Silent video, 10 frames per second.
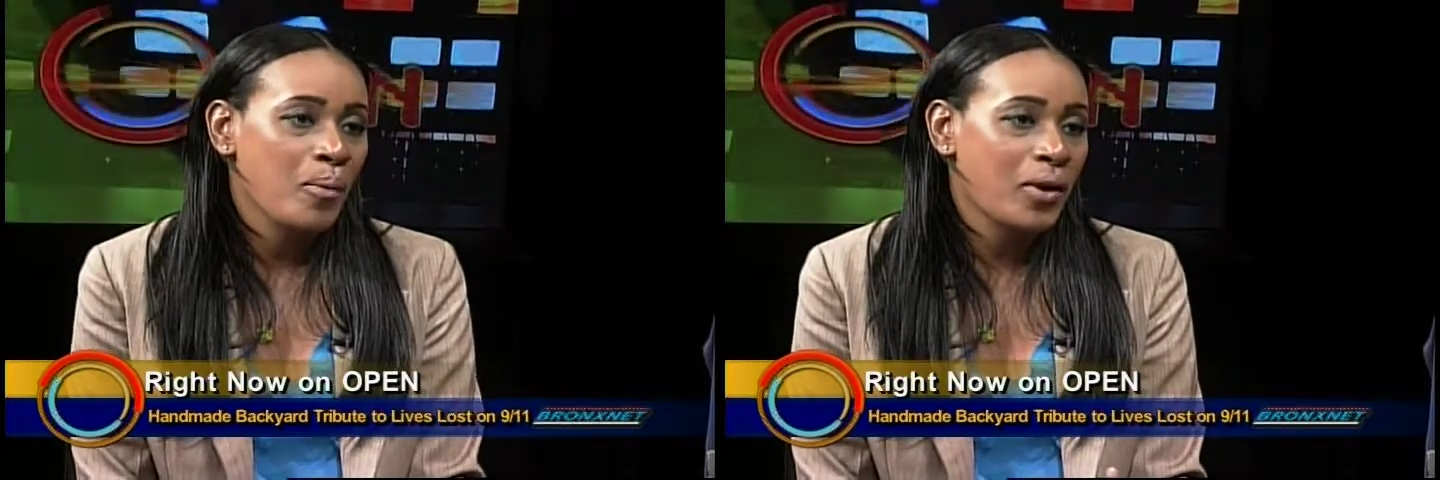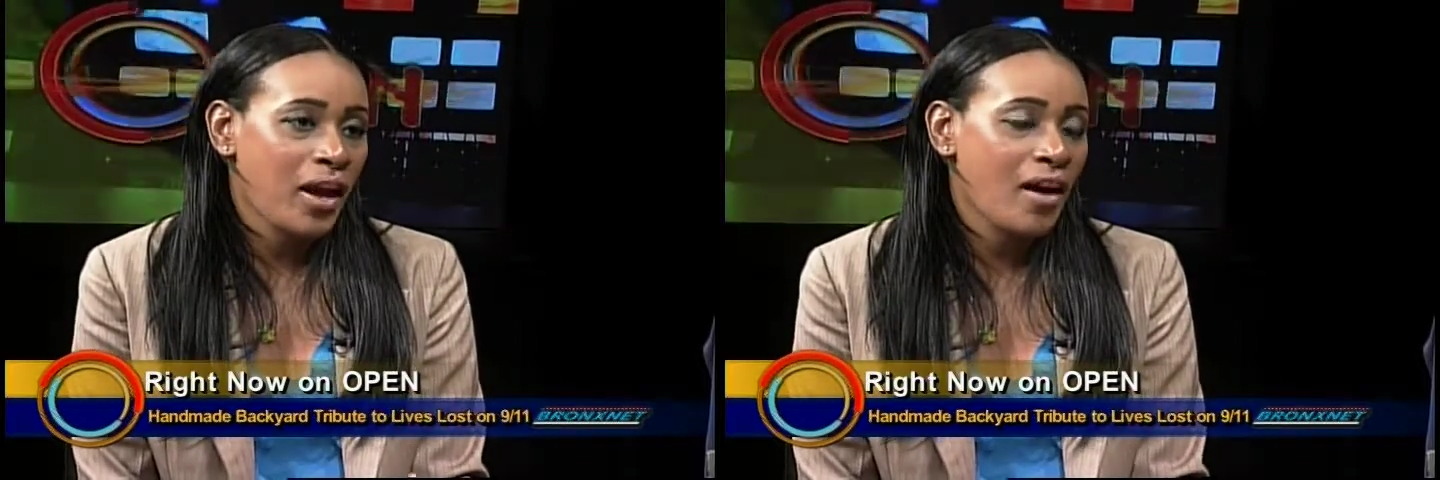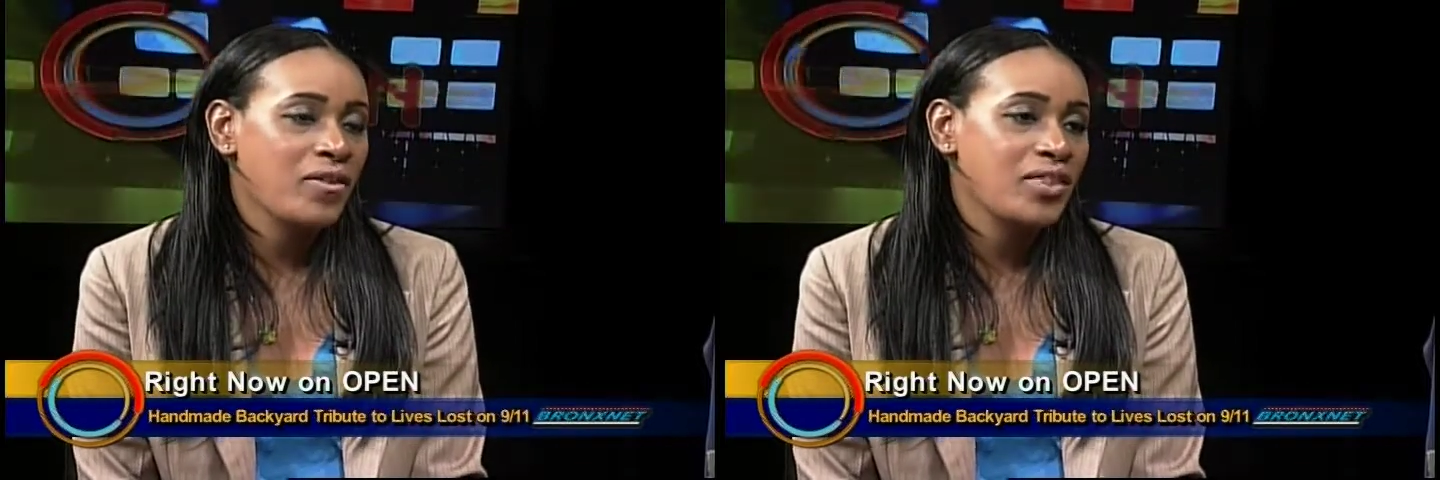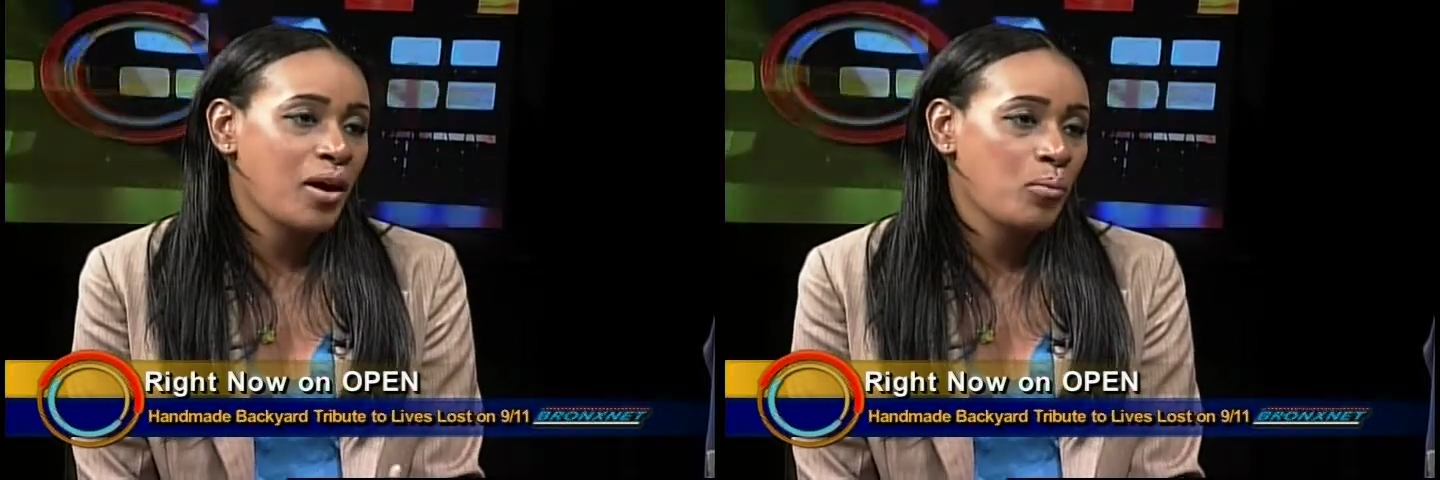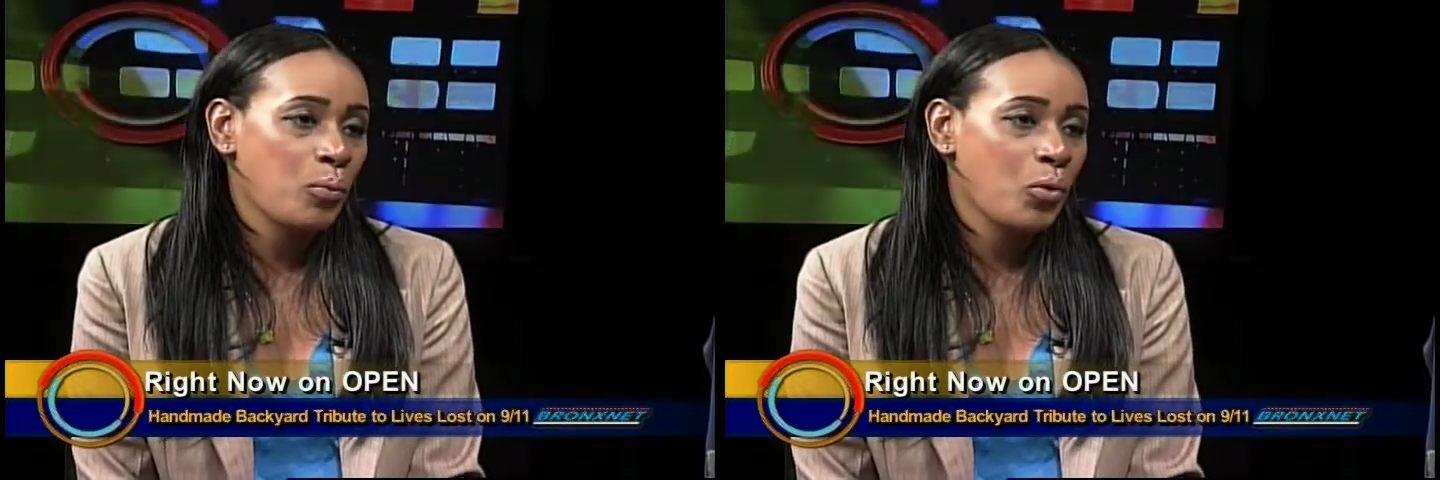but having
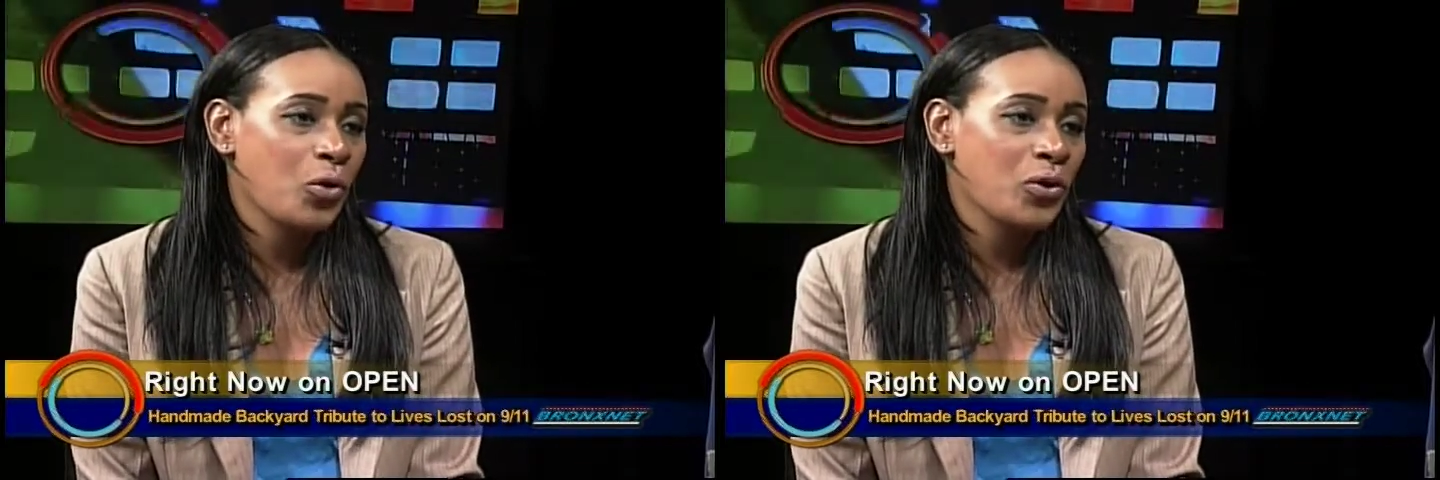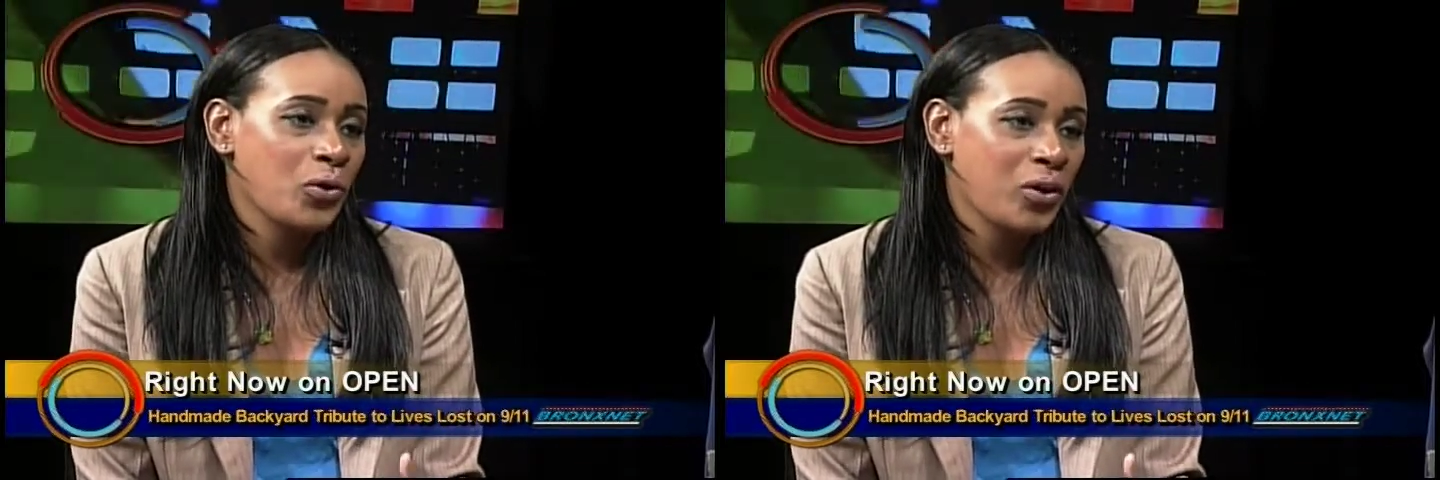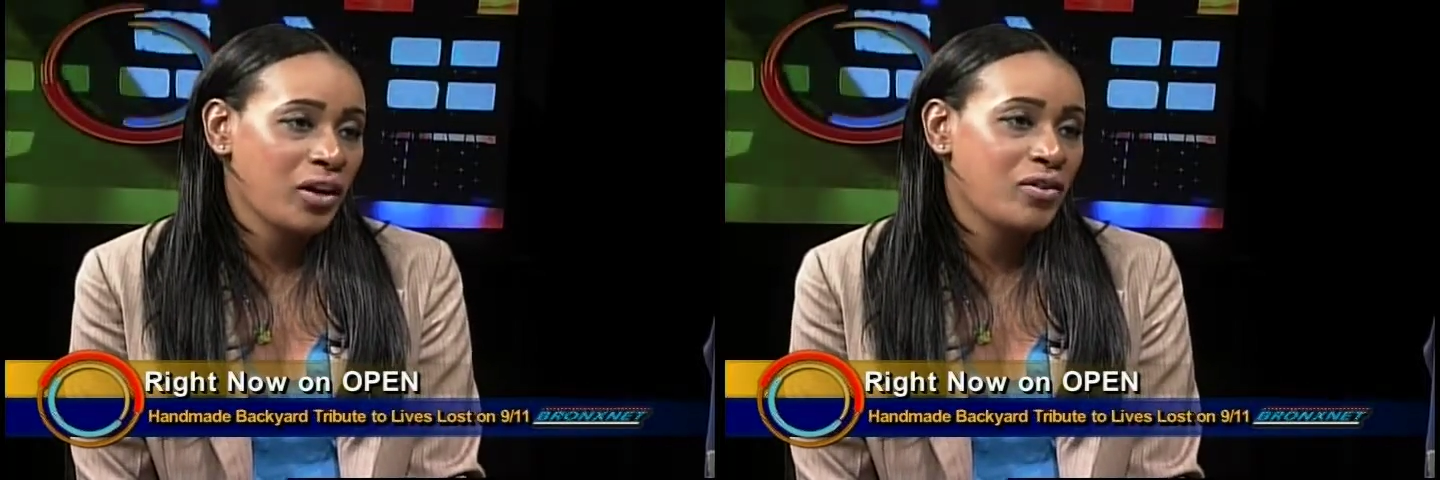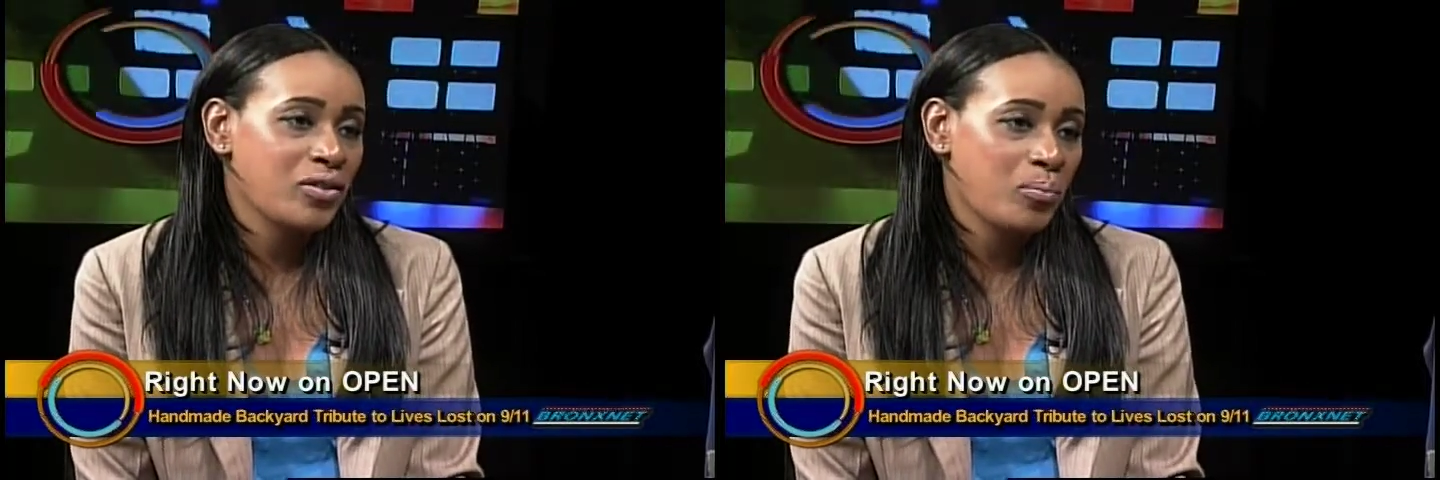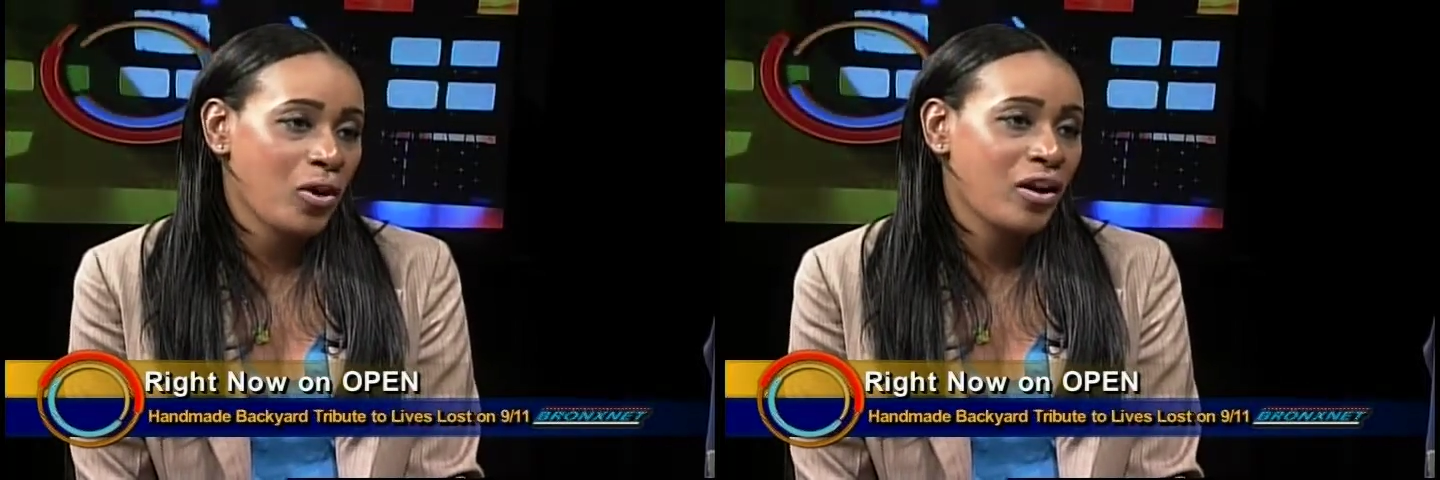that memorial here in
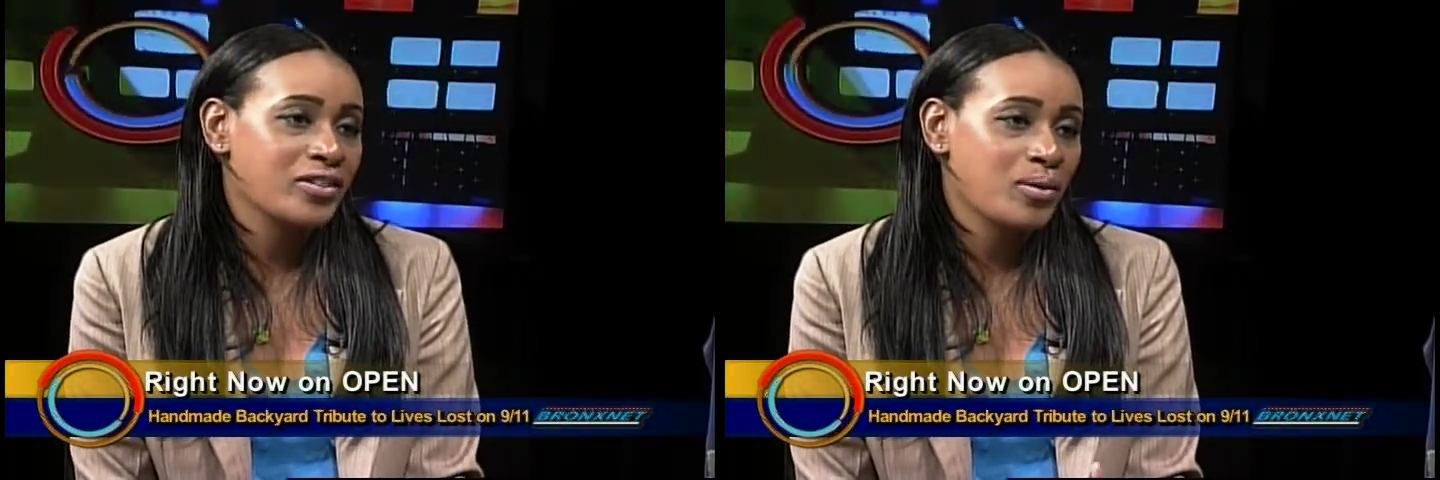the Bronx